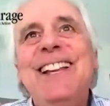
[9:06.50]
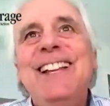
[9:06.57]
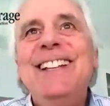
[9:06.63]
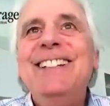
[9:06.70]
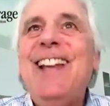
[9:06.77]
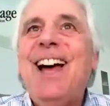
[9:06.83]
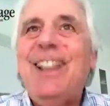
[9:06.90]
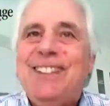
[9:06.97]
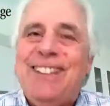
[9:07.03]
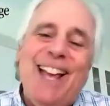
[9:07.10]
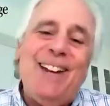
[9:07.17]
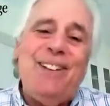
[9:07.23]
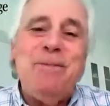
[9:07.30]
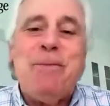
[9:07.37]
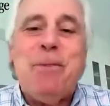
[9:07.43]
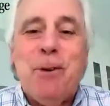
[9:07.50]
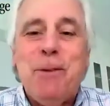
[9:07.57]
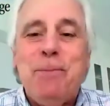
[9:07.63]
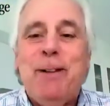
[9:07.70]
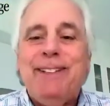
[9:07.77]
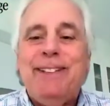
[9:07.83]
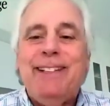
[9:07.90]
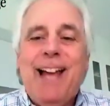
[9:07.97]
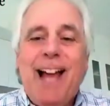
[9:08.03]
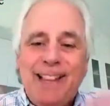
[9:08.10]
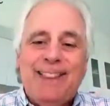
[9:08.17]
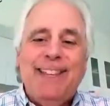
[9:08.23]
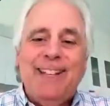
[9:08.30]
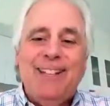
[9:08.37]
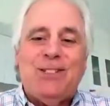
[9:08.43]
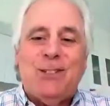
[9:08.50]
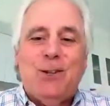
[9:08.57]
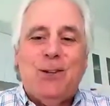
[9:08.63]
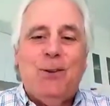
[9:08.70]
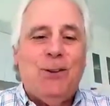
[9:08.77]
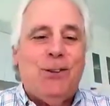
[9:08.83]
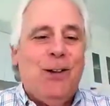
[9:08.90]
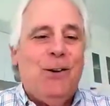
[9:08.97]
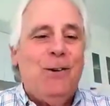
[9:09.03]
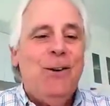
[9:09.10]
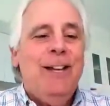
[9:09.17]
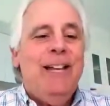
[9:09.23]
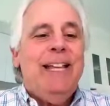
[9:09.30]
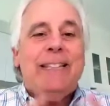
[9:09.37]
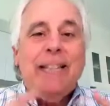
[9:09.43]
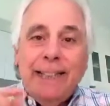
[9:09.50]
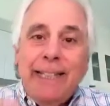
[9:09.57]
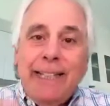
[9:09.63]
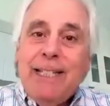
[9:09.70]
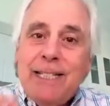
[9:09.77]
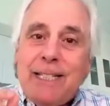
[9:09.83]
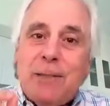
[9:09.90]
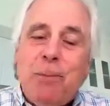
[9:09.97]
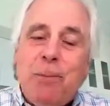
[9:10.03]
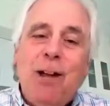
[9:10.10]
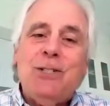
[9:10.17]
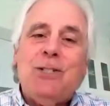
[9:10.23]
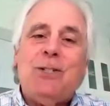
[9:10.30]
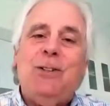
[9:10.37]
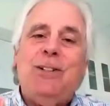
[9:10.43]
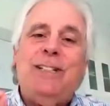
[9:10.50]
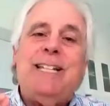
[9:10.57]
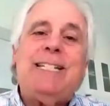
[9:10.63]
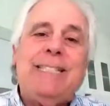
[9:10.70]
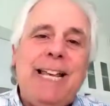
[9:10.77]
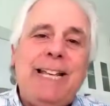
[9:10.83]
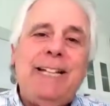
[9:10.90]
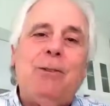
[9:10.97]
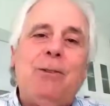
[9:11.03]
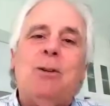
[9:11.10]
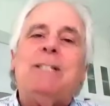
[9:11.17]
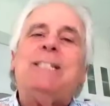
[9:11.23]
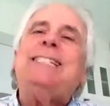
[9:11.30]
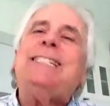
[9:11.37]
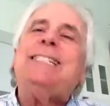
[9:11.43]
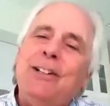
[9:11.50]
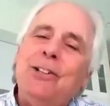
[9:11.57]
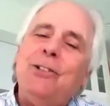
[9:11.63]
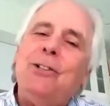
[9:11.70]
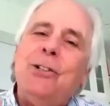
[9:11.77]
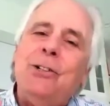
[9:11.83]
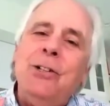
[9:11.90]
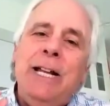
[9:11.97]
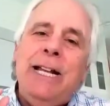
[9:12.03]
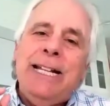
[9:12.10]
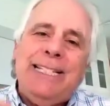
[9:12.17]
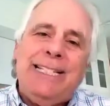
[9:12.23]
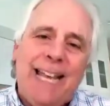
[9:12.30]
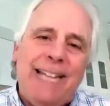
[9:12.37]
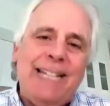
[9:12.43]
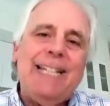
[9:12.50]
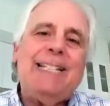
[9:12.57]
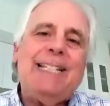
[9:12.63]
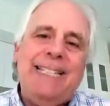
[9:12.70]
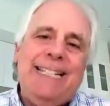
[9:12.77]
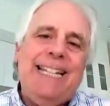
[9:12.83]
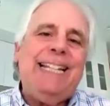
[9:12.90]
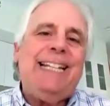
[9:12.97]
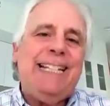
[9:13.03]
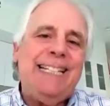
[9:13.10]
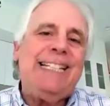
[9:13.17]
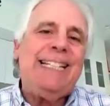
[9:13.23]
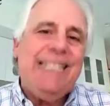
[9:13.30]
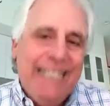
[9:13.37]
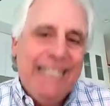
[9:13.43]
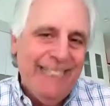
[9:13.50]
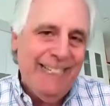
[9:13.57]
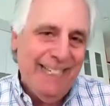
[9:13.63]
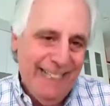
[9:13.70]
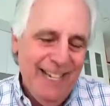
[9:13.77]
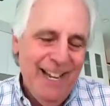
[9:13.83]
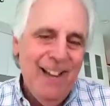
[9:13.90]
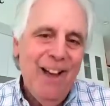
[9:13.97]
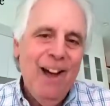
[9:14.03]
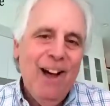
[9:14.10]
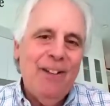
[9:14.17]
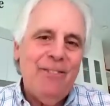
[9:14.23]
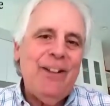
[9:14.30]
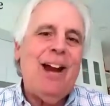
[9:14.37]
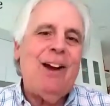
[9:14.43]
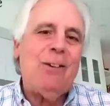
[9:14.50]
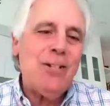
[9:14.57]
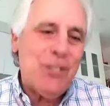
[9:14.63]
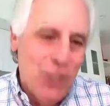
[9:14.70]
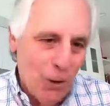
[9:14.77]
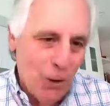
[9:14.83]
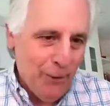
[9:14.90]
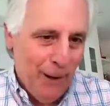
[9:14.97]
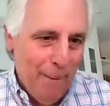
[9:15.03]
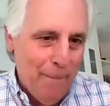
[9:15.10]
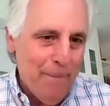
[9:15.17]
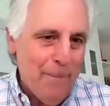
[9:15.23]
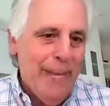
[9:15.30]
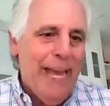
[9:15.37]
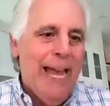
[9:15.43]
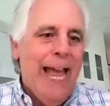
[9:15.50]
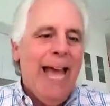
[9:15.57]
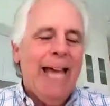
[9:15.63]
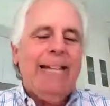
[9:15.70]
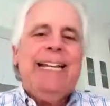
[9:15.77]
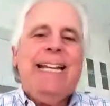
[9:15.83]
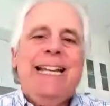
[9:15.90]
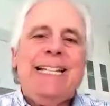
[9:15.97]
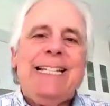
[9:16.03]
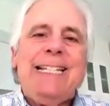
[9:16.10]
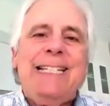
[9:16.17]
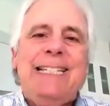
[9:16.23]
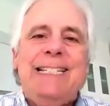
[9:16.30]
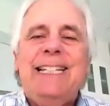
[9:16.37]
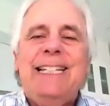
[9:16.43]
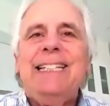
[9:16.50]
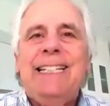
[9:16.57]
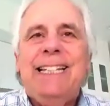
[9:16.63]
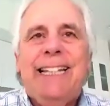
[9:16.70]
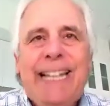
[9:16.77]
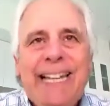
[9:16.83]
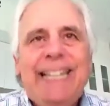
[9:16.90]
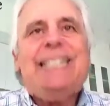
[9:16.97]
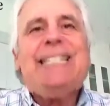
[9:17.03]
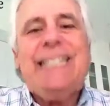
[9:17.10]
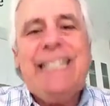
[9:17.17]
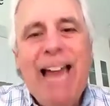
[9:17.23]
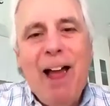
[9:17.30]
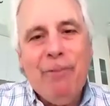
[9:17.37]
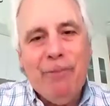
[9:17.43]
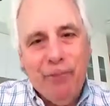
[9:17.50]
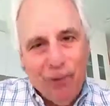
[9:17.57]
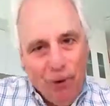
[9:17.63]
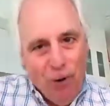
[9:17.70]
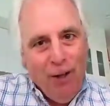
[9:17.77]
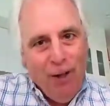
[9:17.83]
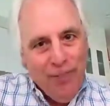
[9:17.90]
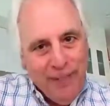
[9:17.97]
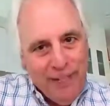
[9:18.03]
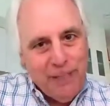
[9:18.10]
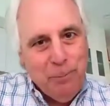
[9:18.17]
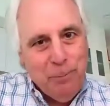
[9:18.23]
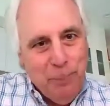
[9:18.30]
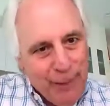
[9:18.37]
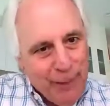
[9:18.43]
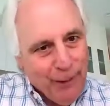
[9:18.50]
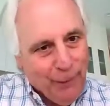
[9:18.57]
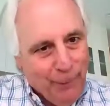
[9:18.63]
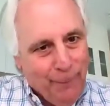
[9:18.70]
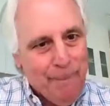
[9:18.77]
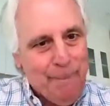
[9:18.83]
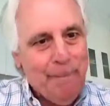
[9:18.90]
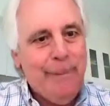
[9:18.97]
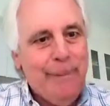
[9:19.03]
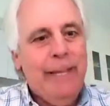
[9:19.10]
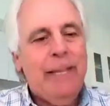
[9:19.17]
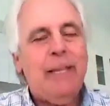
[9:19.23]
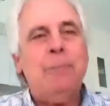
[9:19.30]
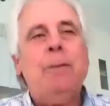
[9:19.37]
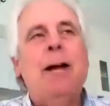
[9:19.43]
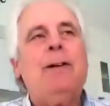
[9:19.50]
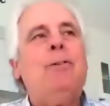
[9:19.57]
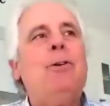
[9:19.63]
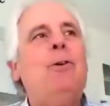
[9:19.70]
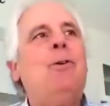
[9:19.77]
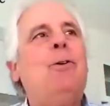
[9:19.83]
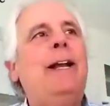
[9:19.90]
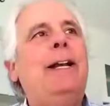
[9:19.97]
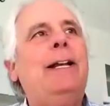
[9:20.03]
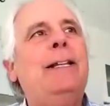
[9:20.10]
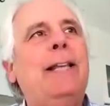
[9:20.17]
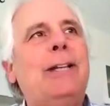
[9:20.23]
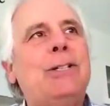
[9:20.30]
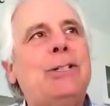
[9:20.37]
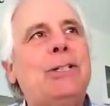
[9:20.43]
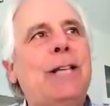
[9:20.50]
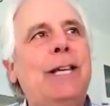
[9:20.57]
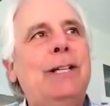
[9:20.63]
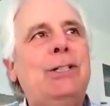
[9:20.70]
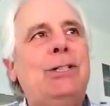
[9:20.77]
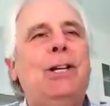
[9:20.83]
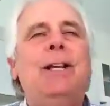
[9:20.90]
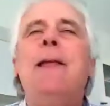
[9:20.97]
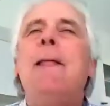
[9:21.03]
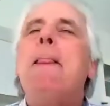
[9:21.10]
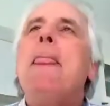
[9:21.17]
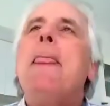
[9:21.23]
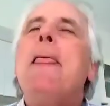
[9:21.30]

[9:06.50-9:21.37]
not that important, but I think it's cool though. The lead sponsor in the Senate was Senator Dennis DeConcini of Arizona. And his key staffer on this bill, the microcredit legislation,